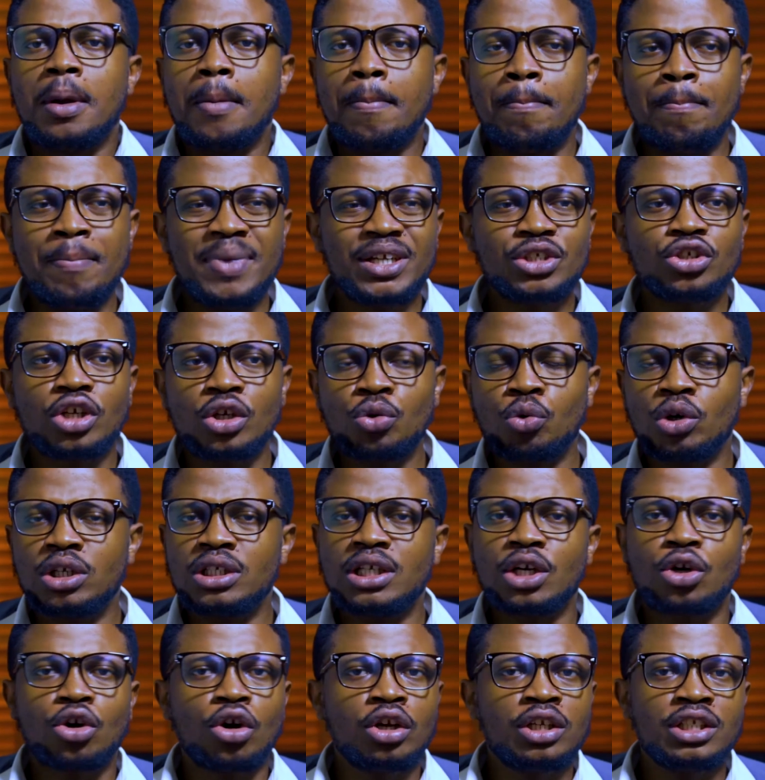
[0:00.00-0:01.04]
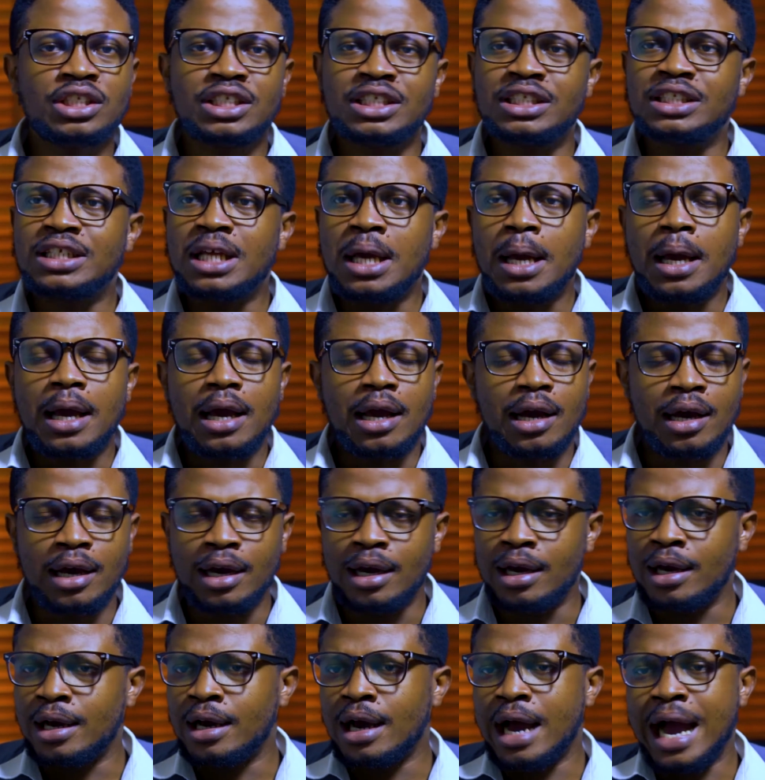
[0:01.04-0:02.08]
Majorly what they call it is
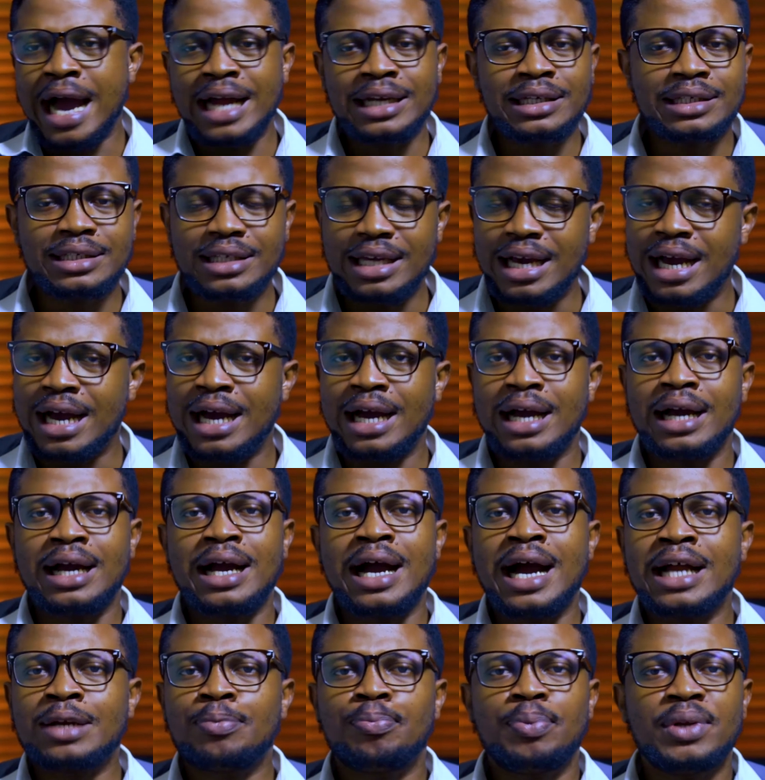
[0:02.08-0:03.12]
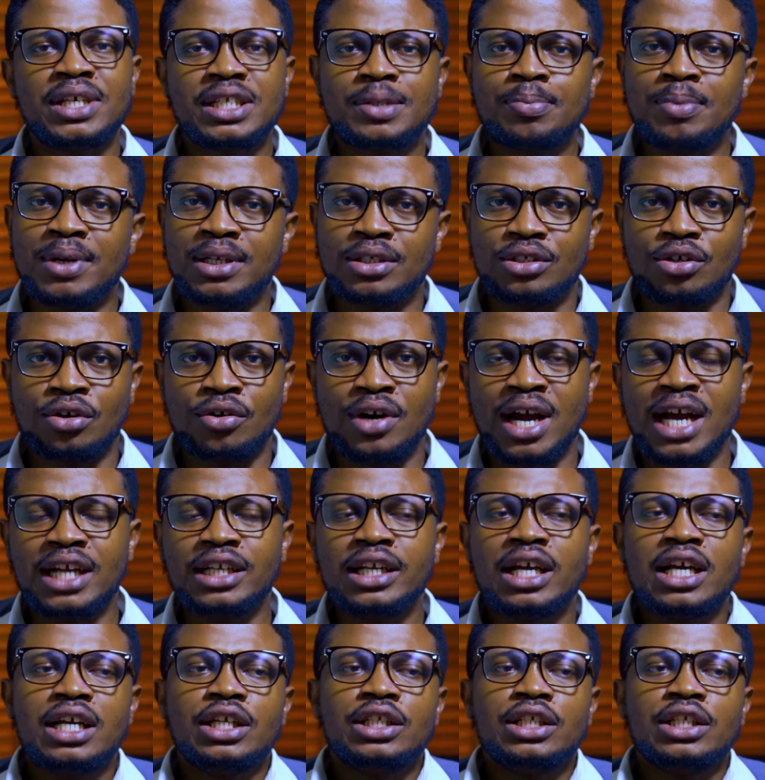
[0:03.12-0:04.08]
ad placement, all right?